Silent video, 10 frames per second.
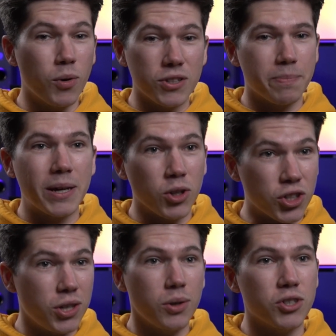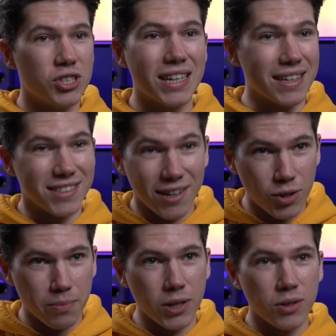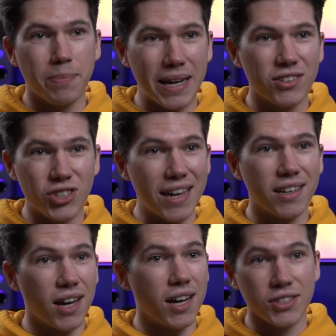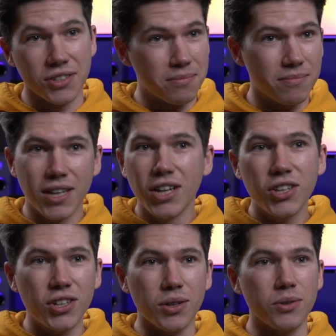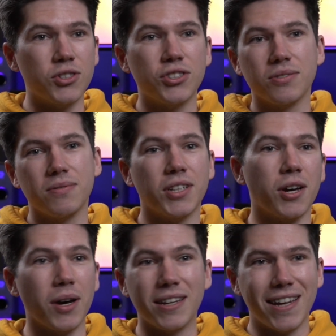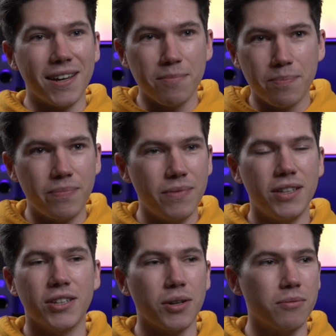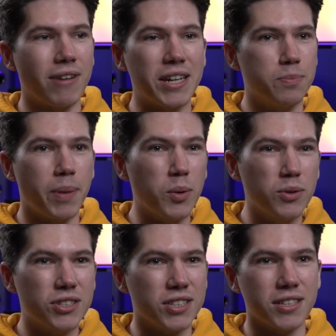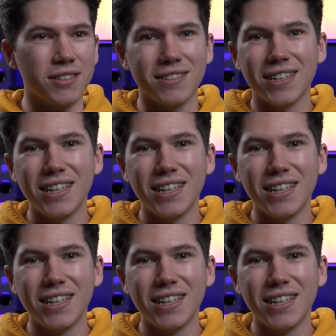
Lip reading: want to build huge things. I want to build big jet cars and huge, you know, race boats and